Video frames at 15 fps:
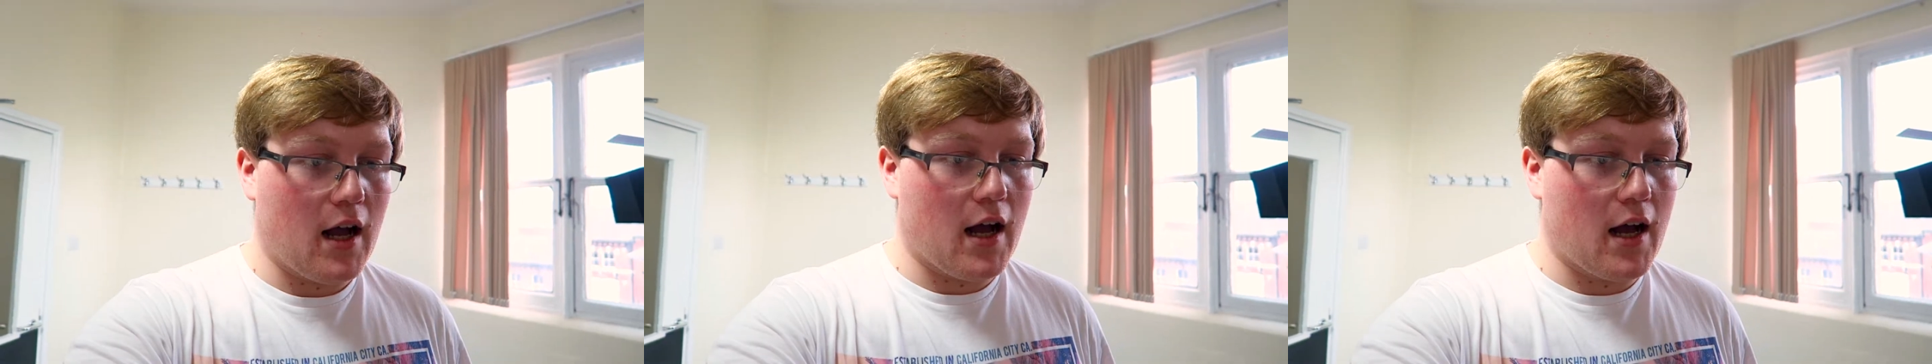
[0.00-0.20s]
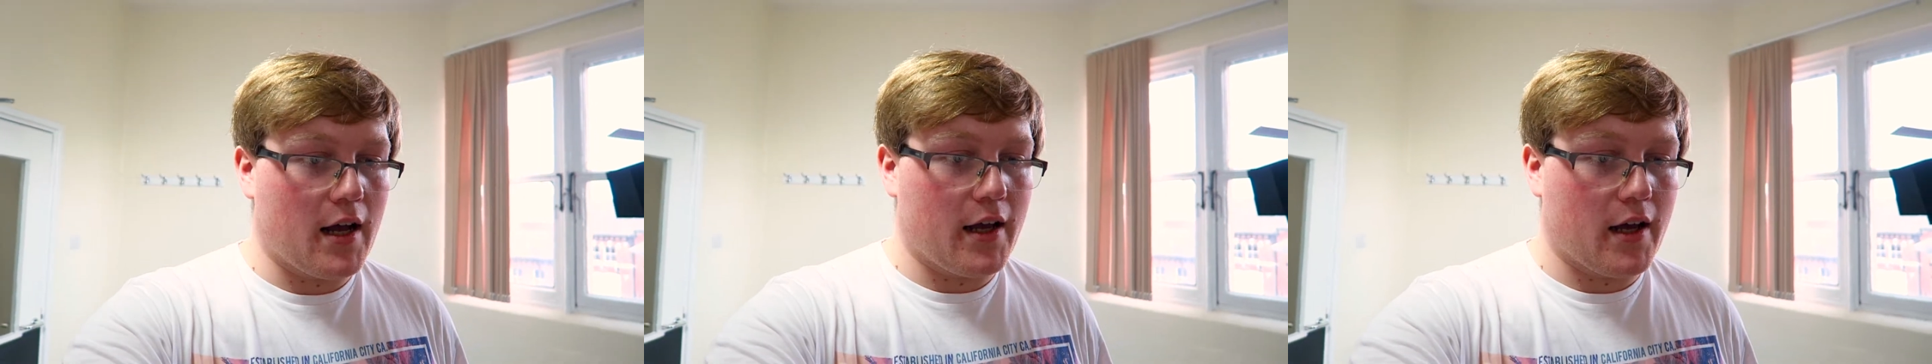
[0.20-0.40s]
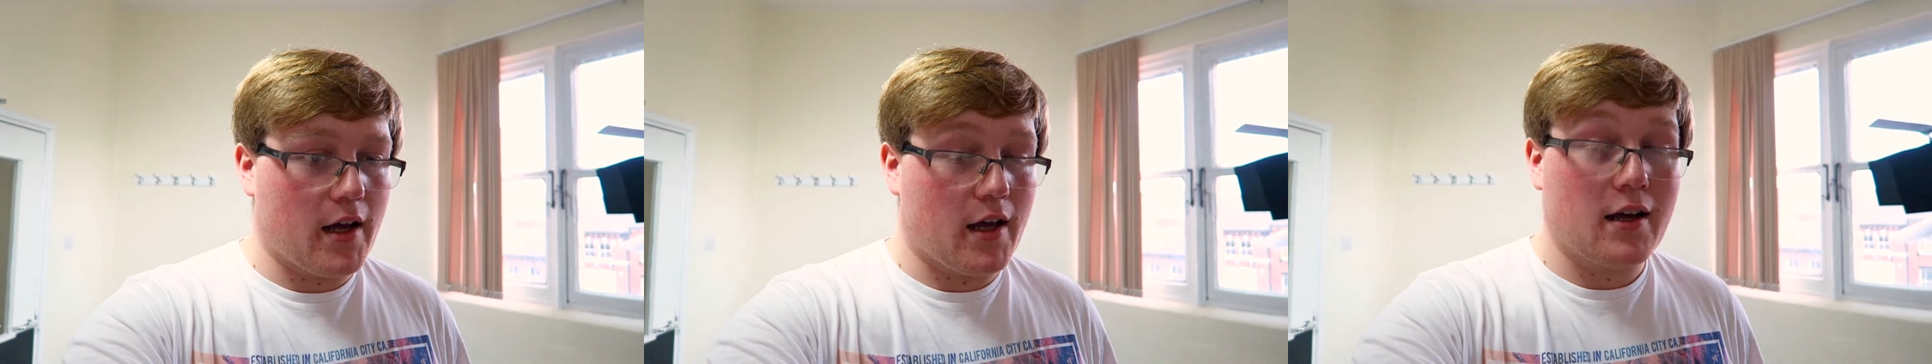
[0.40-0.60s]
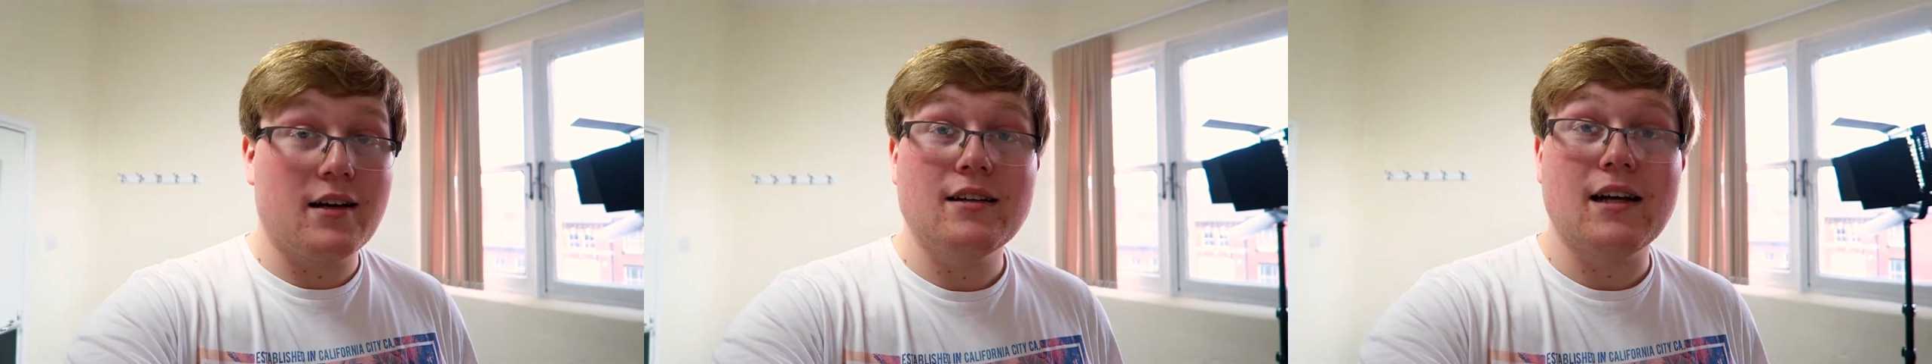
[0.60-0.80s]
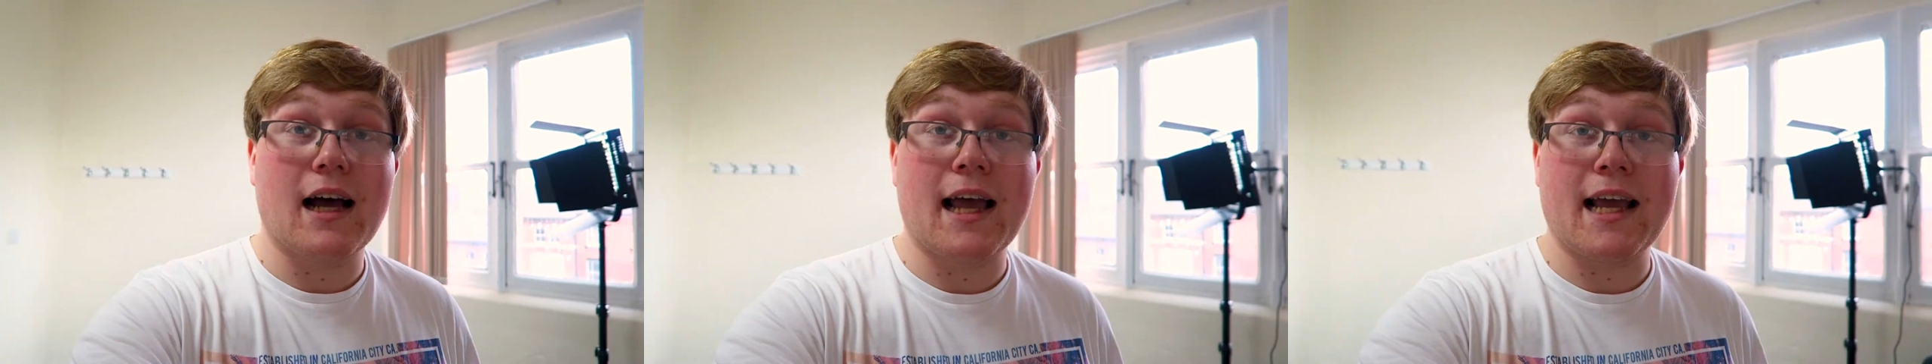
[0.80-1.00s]
I
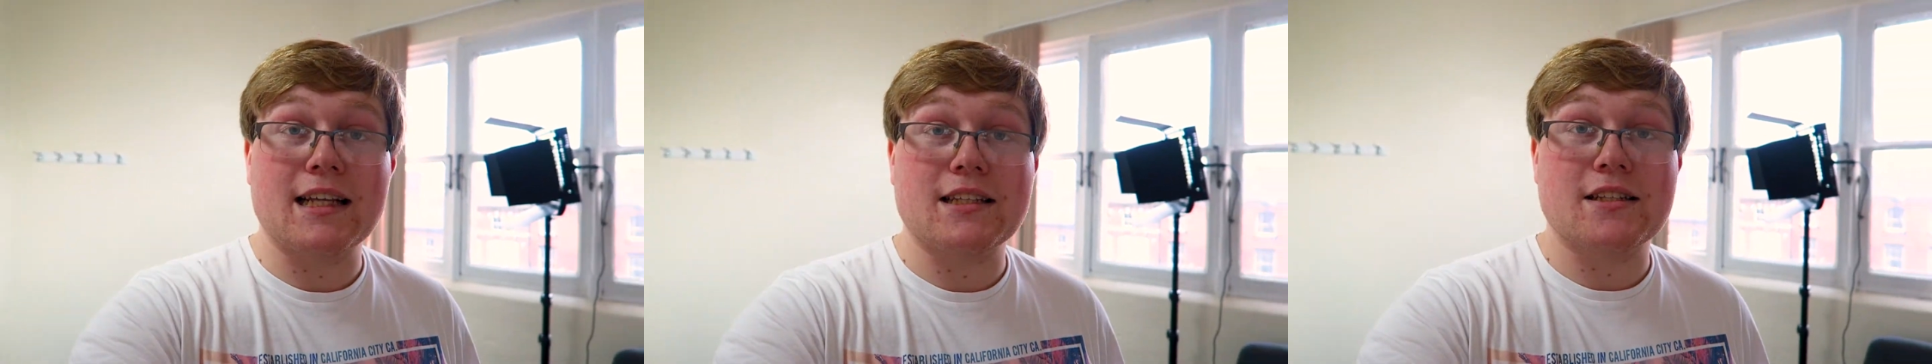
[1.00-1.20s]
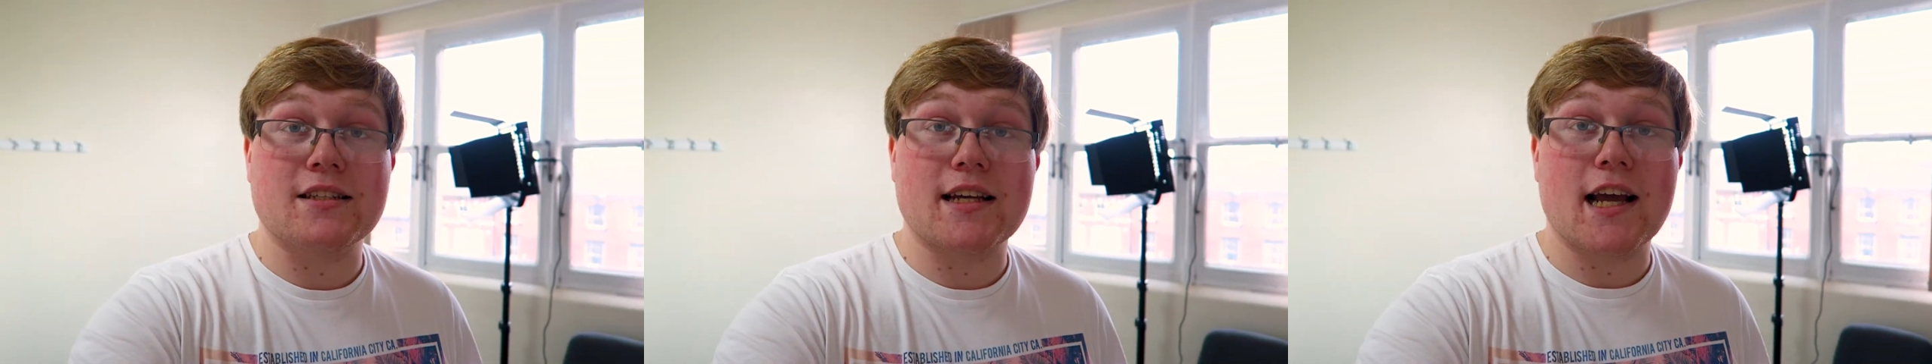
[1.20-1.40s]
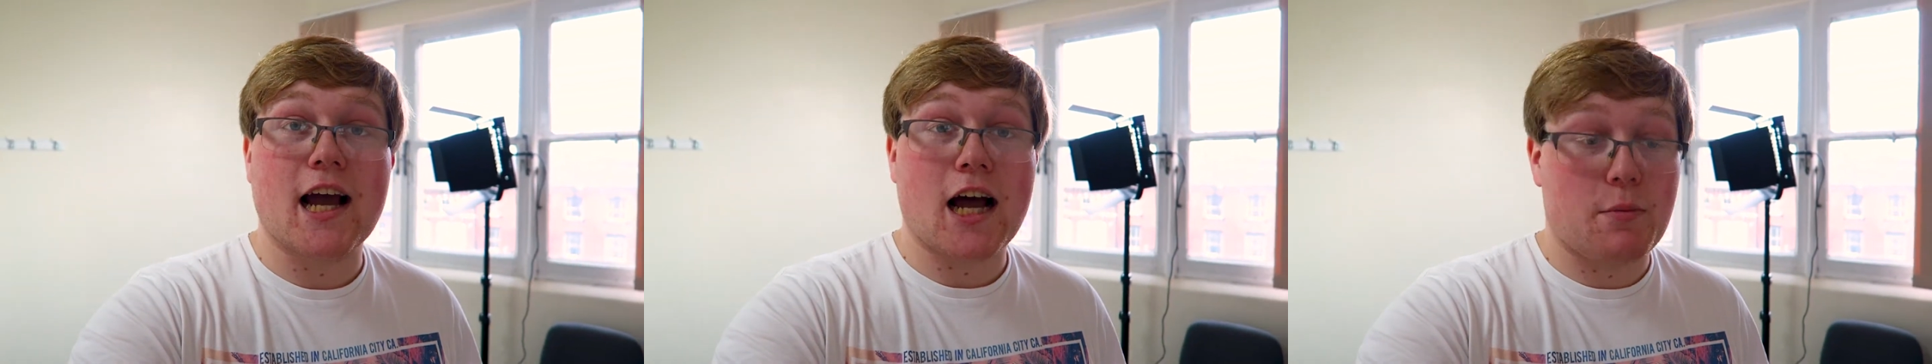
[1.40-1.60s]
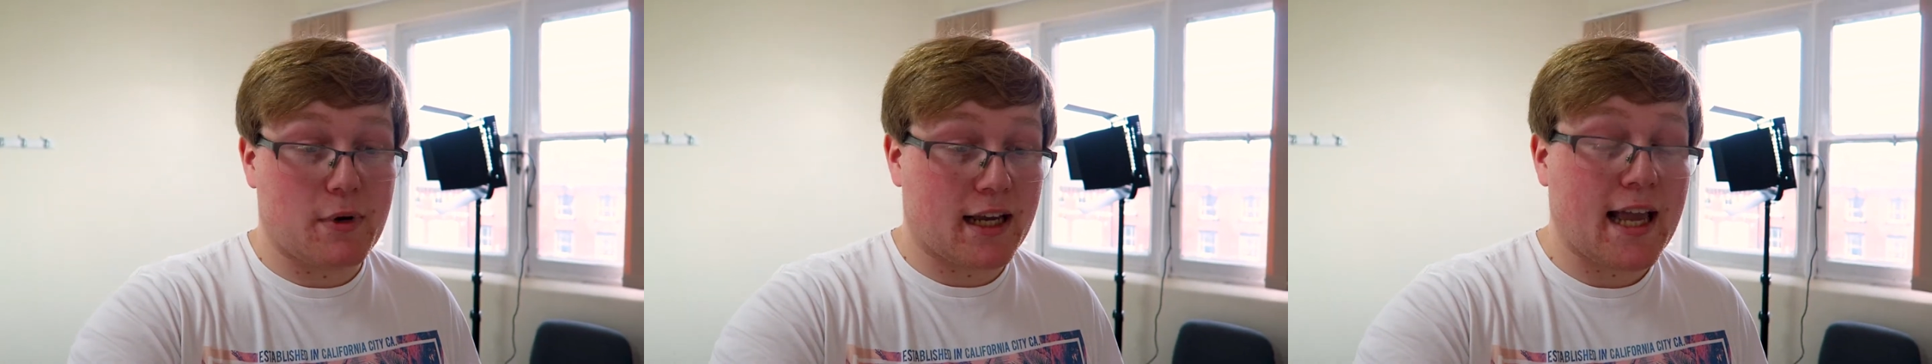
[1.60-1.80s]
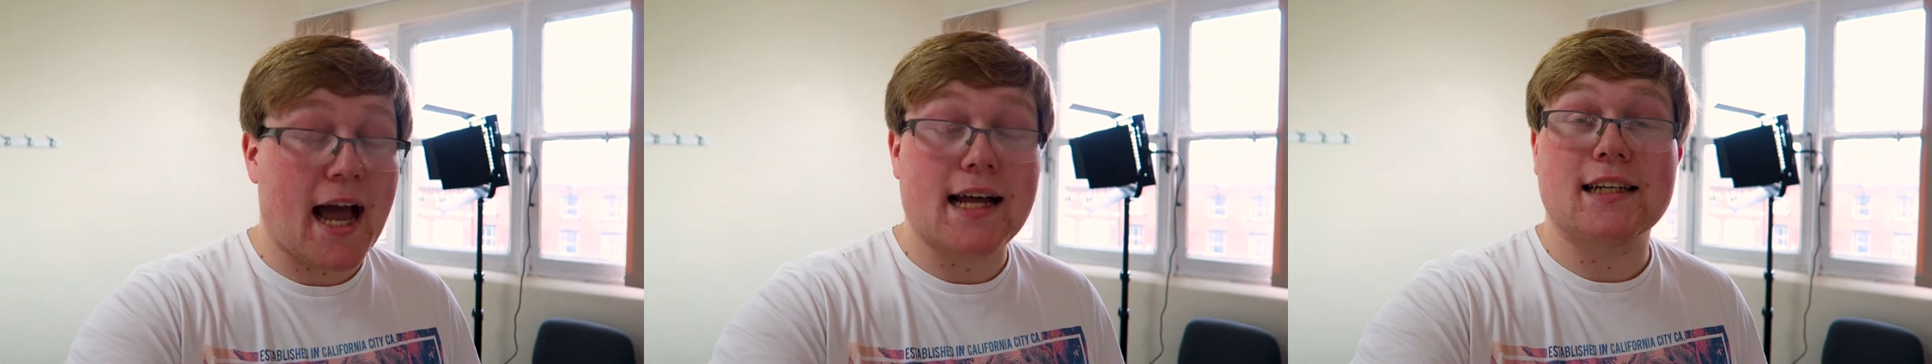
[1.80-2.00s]
hate to say it, I'm
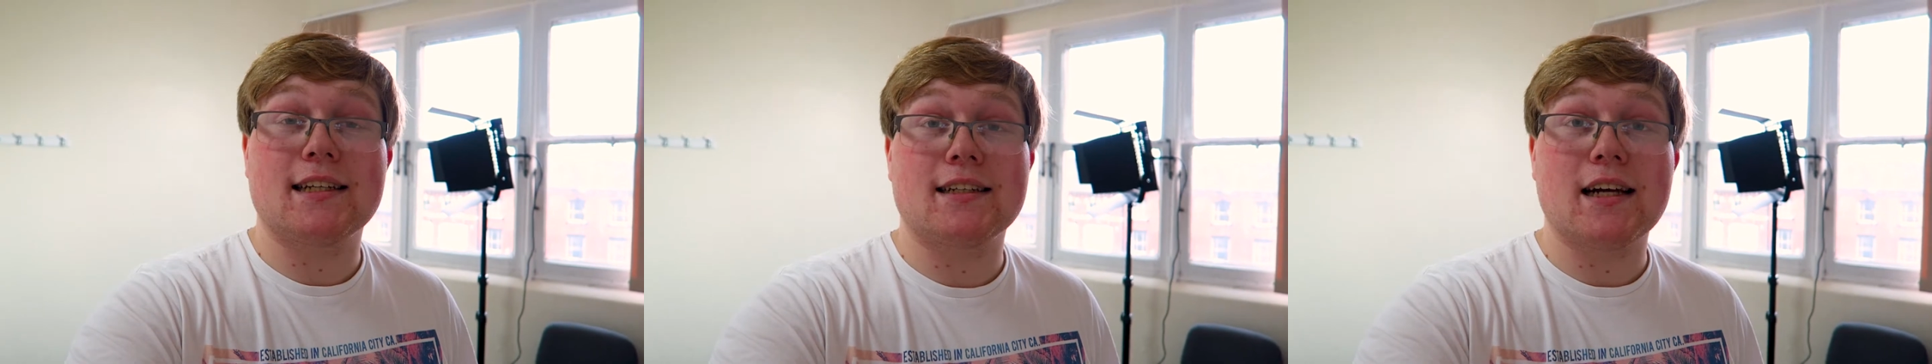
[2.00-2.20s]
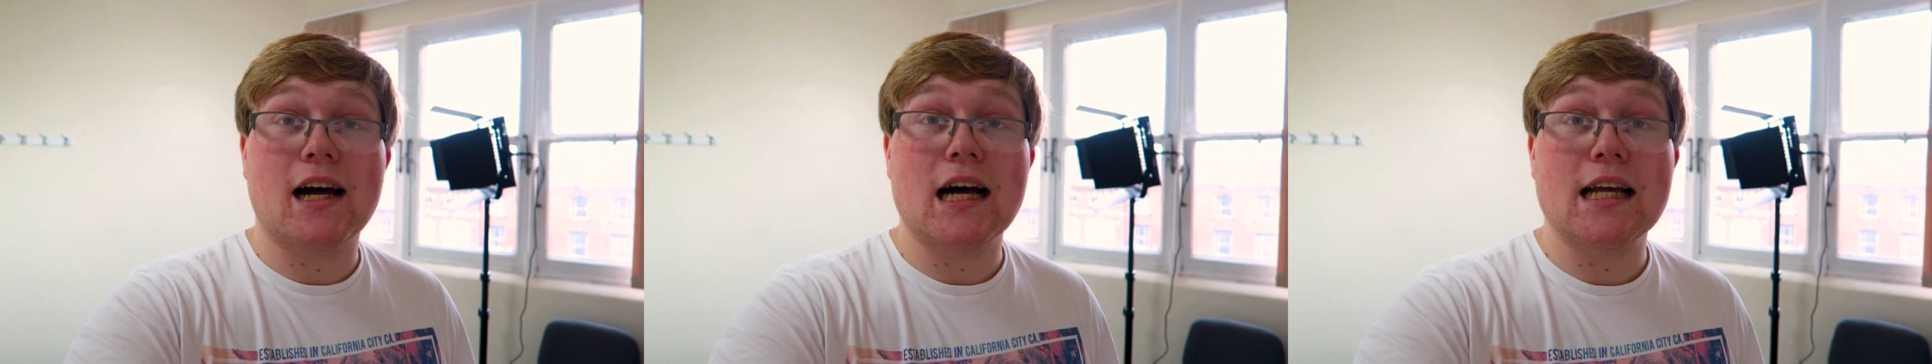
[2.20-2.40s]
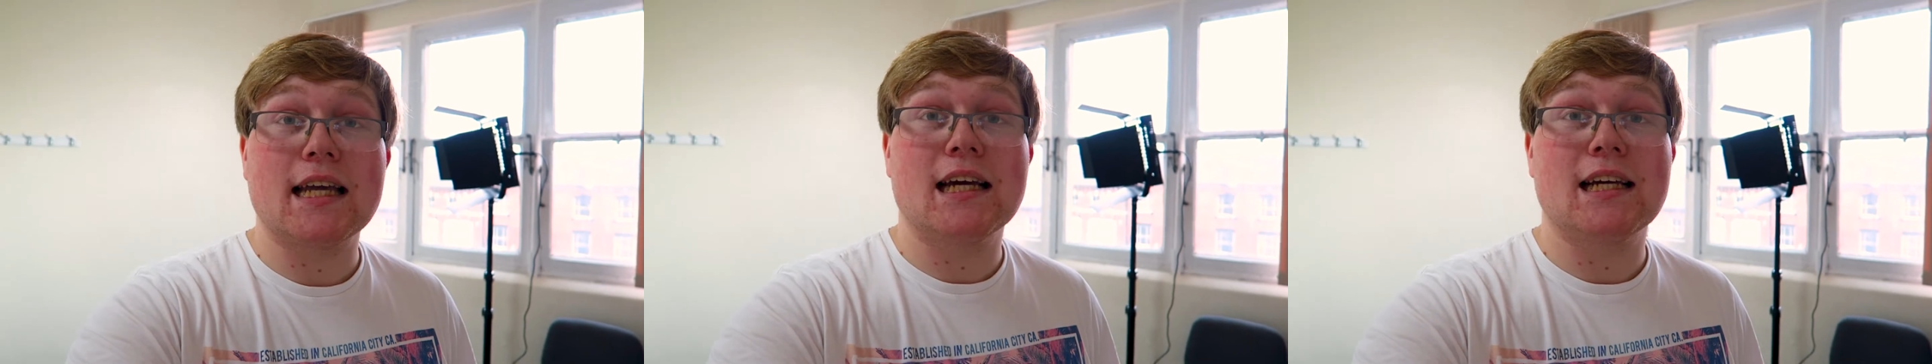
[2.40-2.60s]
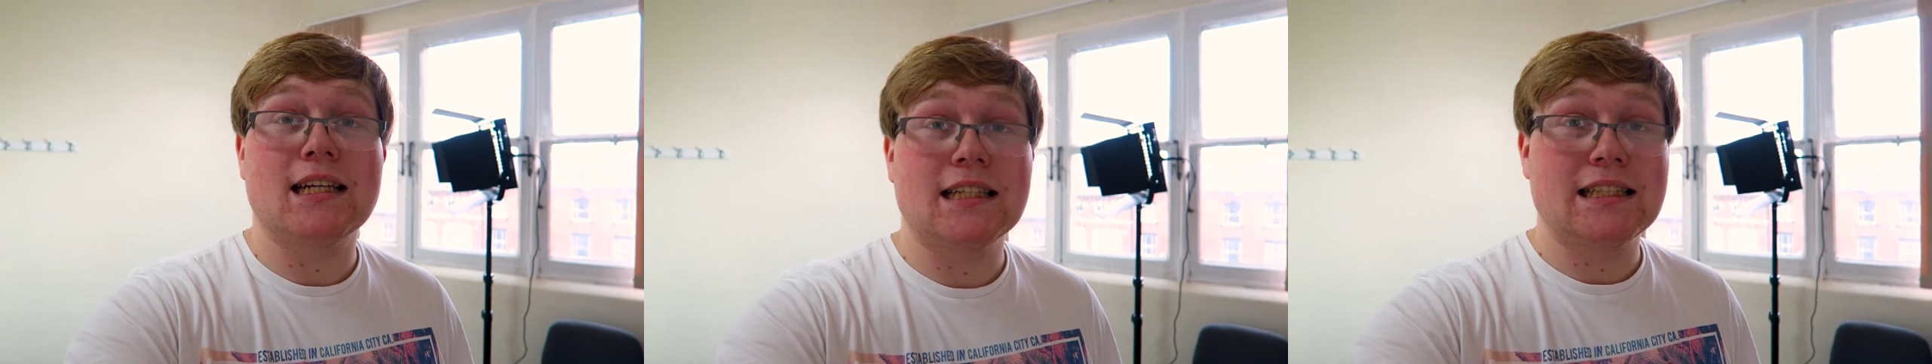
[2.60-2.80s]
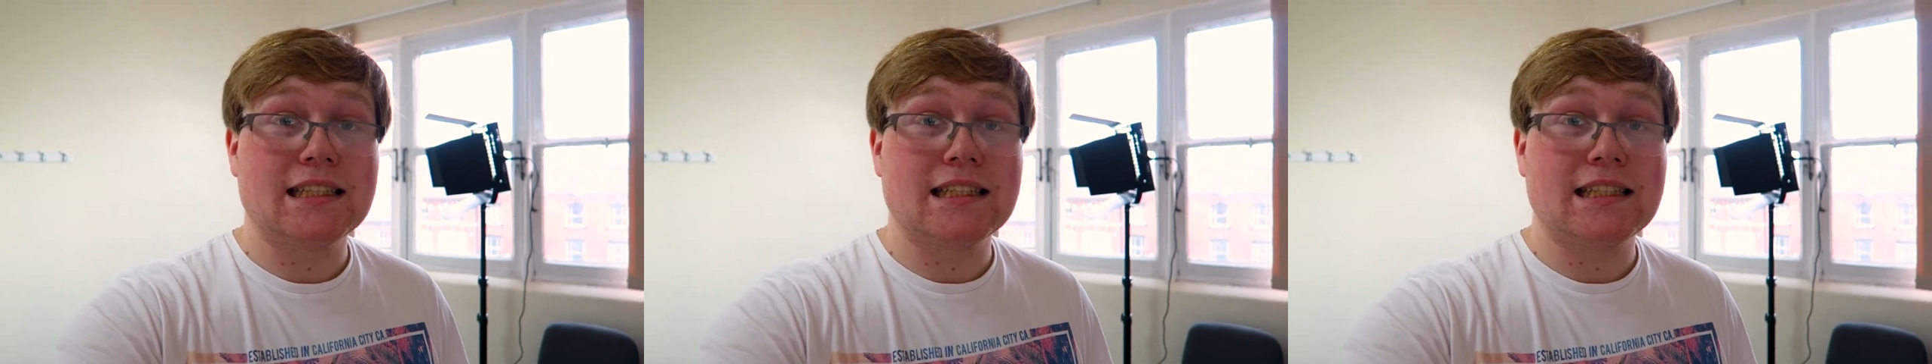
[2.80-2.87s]
a canon guy.